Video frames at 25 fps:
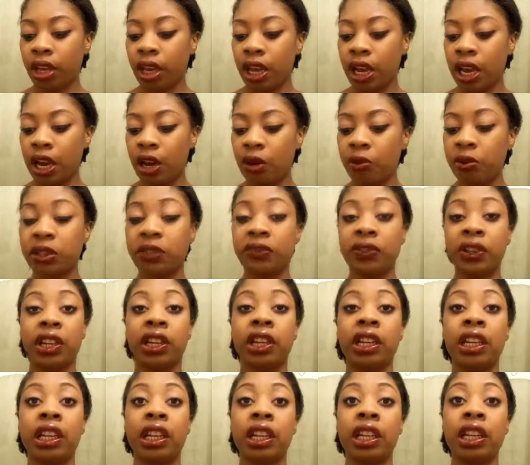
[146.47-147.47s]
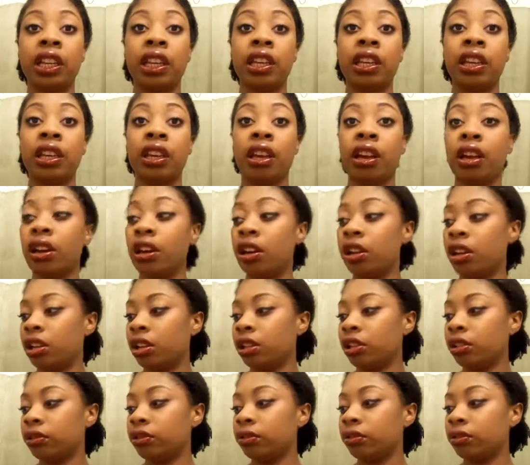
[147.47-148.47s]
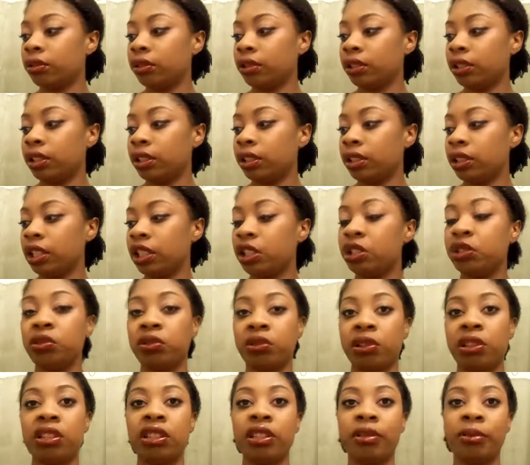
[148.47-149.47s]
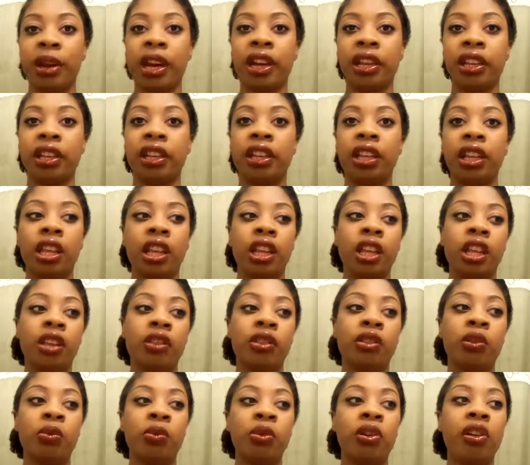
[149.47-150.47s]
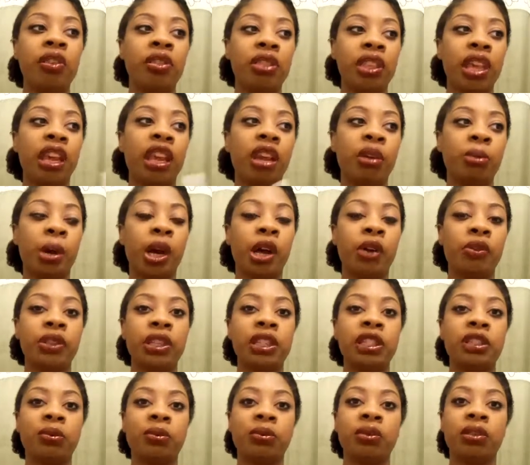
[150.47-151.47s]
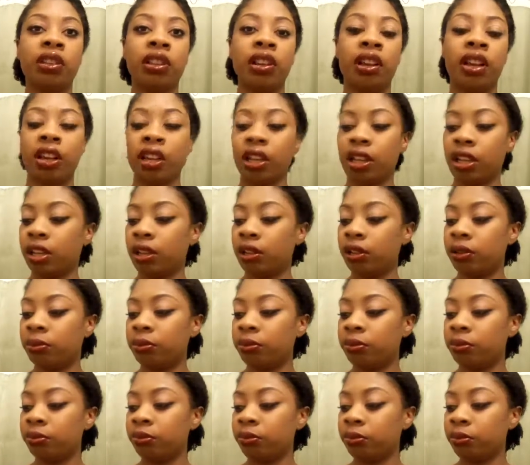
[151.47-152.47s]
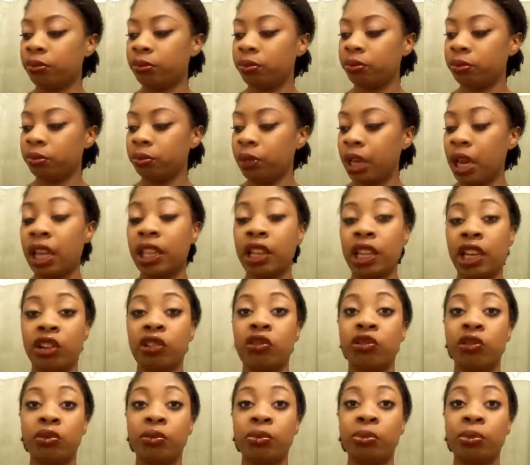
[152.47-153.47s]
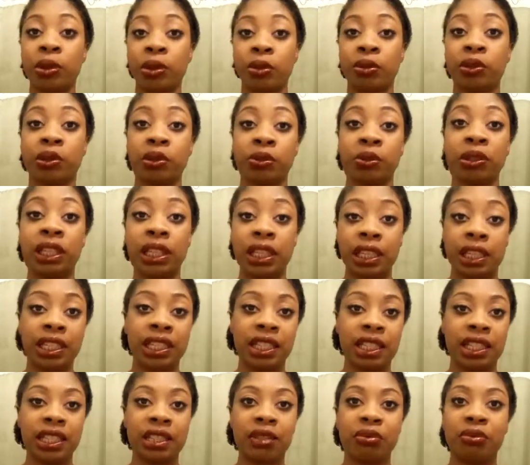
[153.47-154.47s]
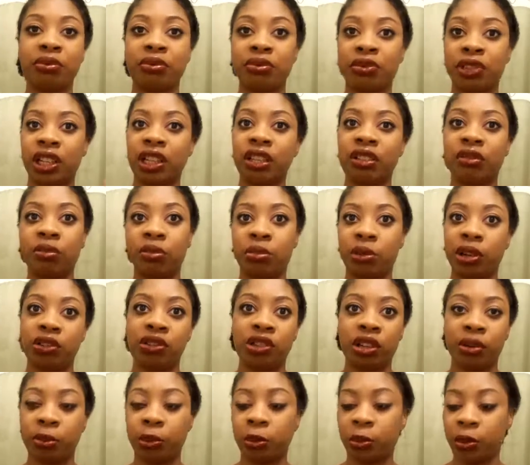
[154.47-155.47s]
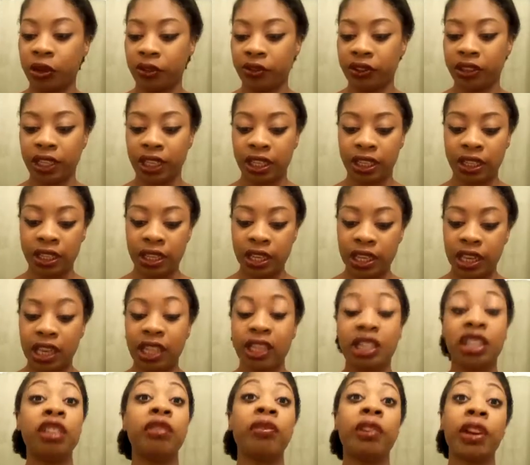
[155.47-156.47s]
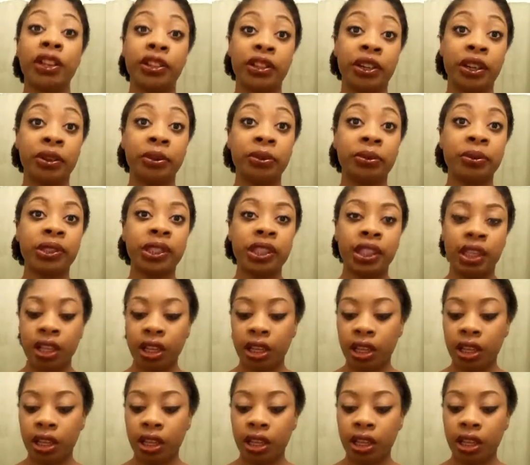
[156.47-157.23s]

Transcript: I was very uh, intrigued about it. The one thing about this uh, eyeliner pencil is, I'm trying to make sure I remember everything, I need to write notes,